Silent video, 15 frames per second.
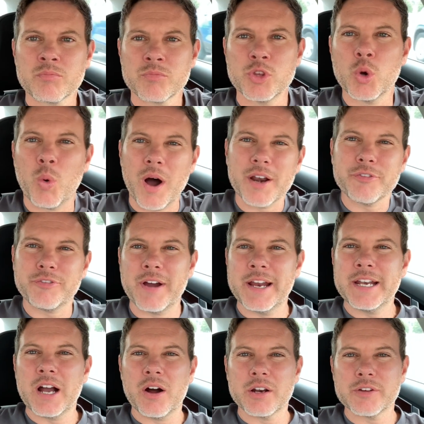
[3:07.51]
You'll want to
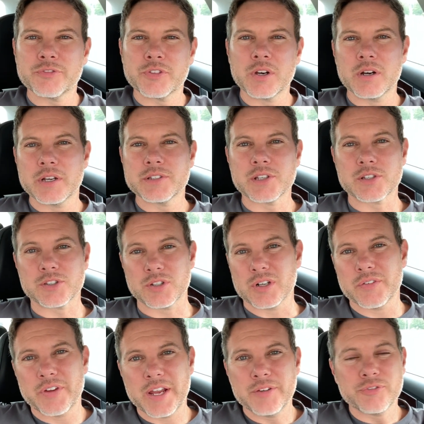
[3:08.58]
find out if there is a
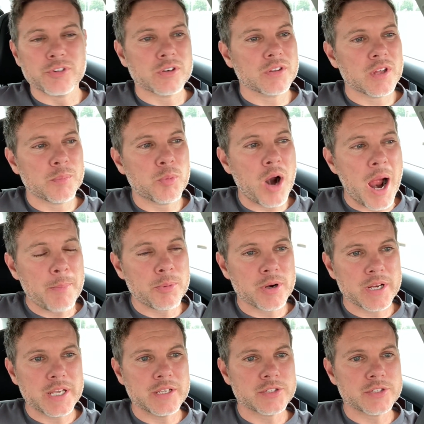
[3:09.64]
survey for the property.